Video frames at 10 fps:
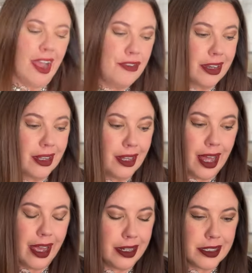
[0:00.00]
I found a
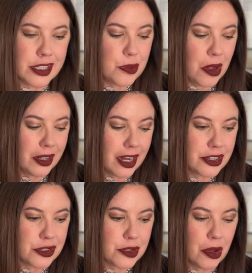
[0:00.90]
lot in small and
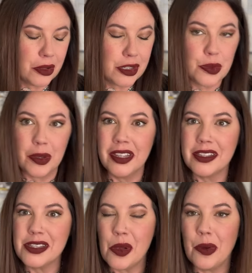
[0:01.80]
extra small this week.
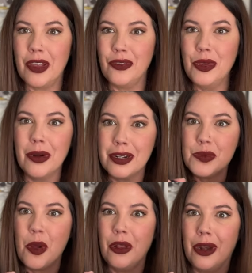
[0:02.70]
So if you are
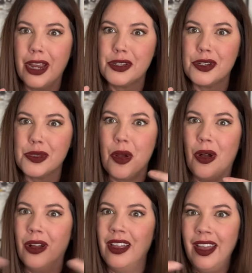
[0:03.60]
small or extra
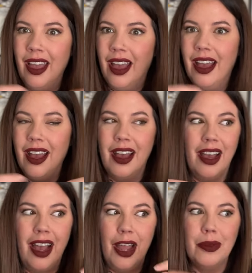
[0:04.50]
small,
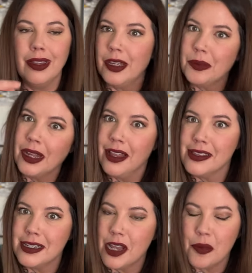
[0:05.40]
uh, I will link my
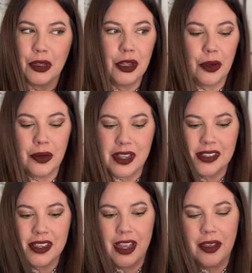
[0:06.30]
closet down below
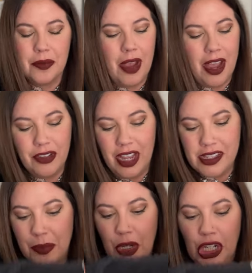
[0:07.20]
because I am, I've got
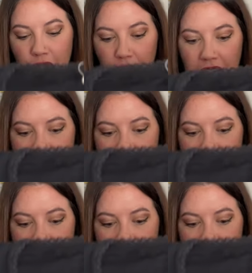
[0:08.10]
some good